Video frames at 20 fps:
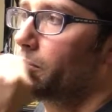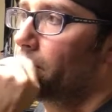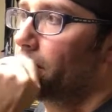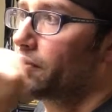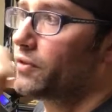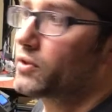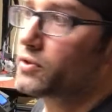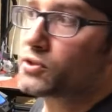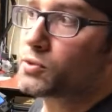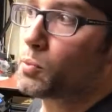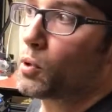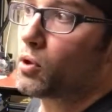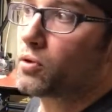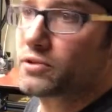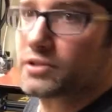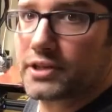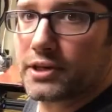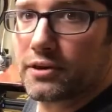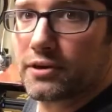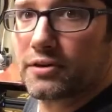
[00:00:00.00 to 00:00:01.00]
and the
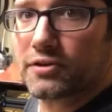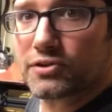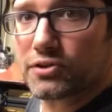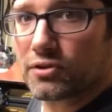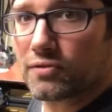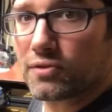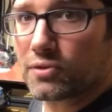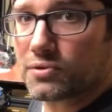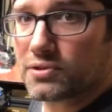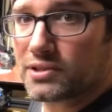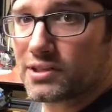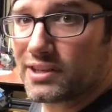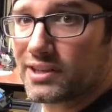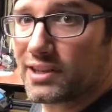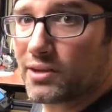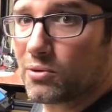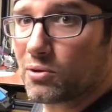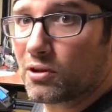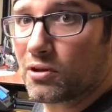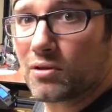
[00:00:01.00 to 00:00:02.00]
smallest gear, Servo
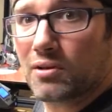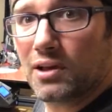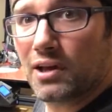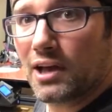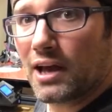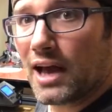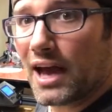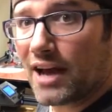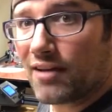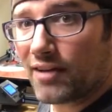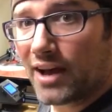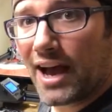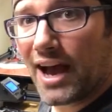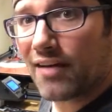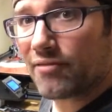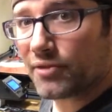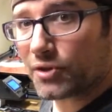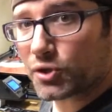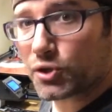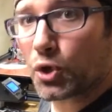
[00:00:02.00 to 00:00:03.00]
City, will have a
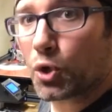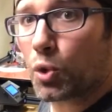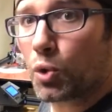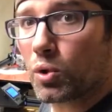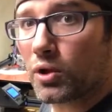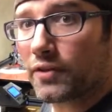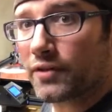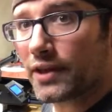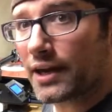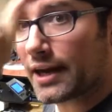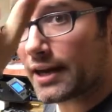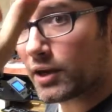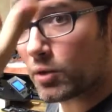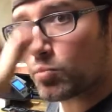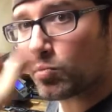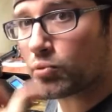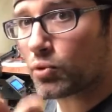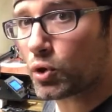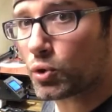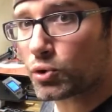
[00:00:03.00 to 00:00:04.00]
1/2 inch hole in that I can
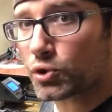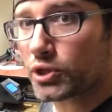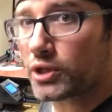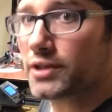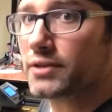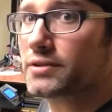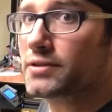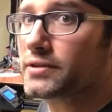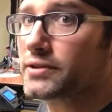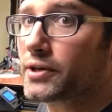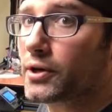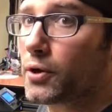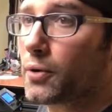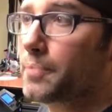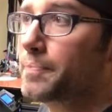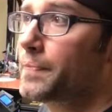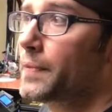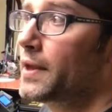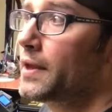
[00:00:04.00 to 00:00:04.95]
broach it. So,